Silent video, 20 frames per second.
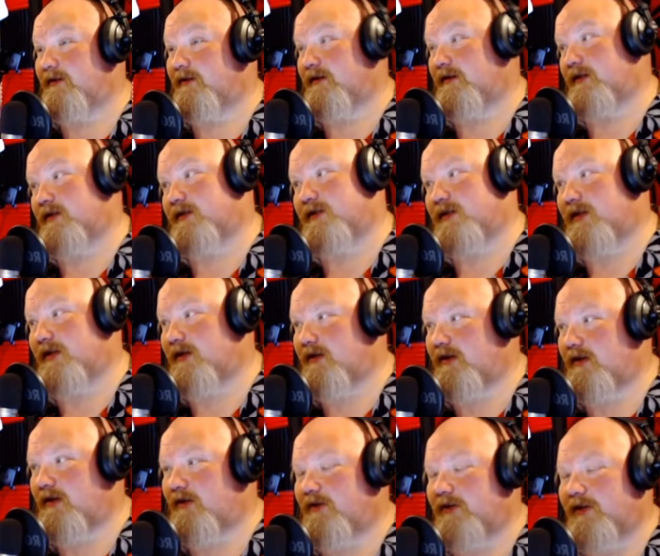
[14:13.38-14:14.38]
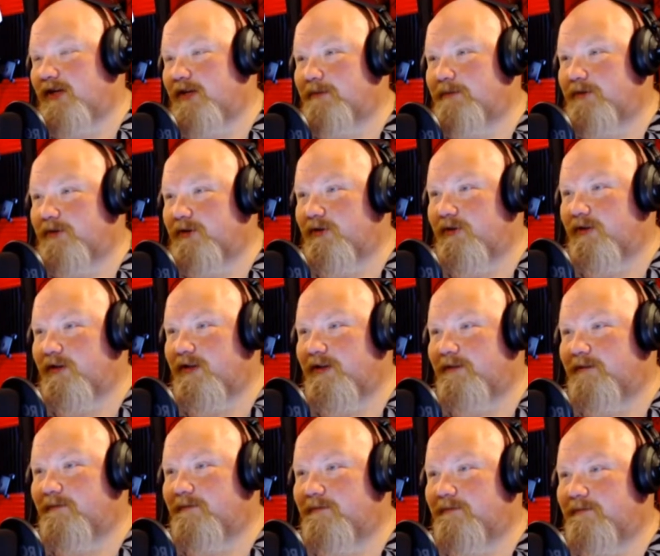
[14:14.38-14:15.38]
is a learning opportunity.
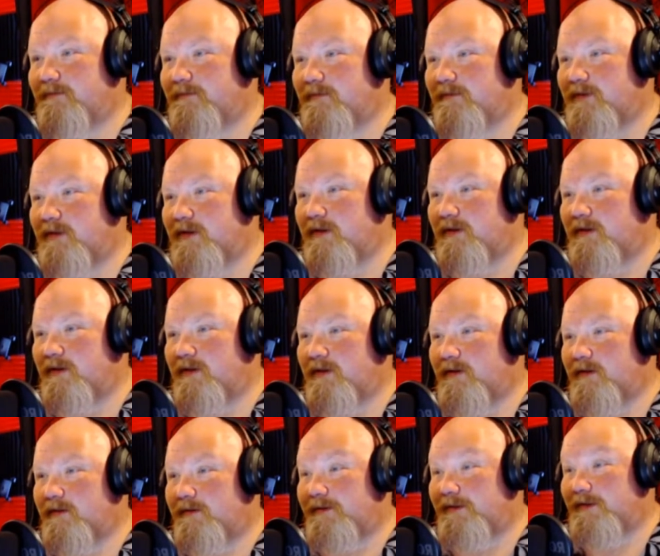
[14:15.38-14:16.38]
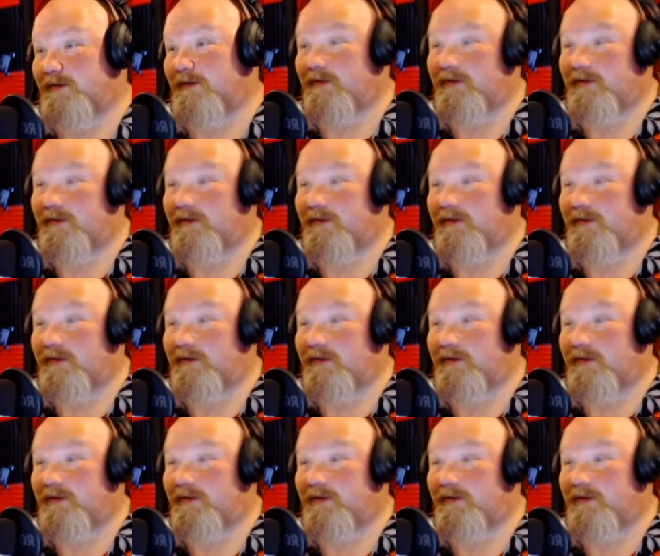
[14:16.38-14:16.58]
You know,